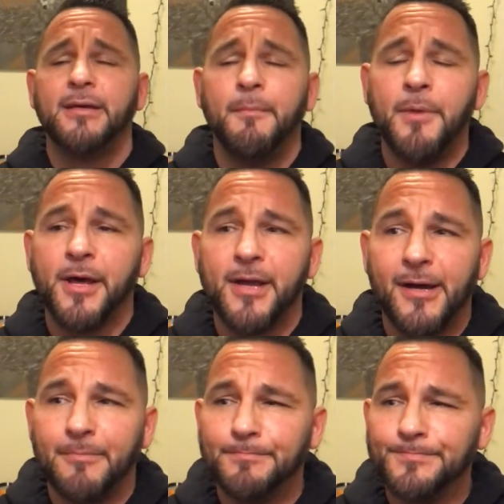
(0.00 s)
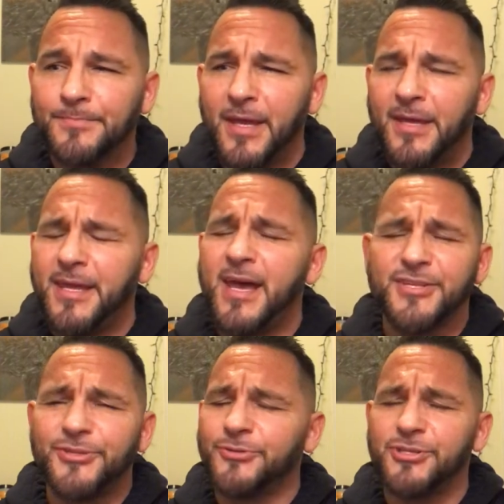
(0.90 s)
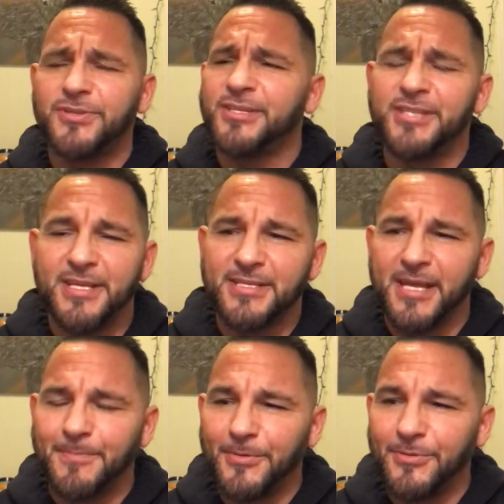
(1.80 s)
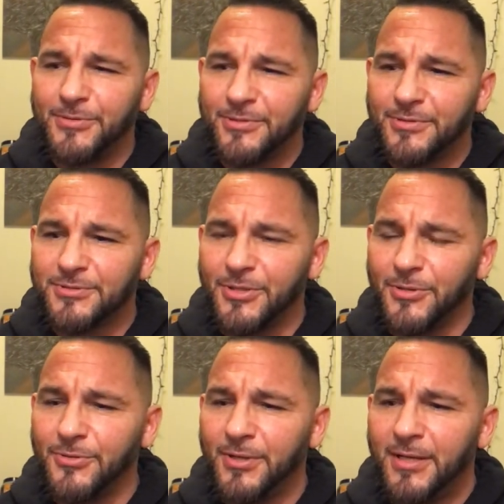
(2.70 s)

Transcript: But yeah, so just as an example, so